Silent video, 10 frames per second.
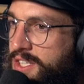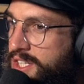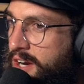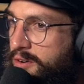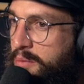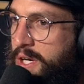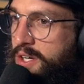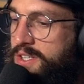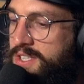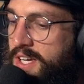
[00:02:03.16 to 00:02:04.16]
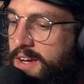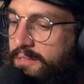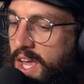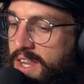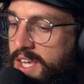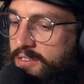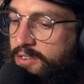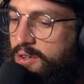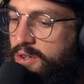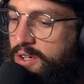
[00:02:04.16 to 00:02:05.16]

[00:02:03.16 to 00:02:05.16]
general. Because I think if you look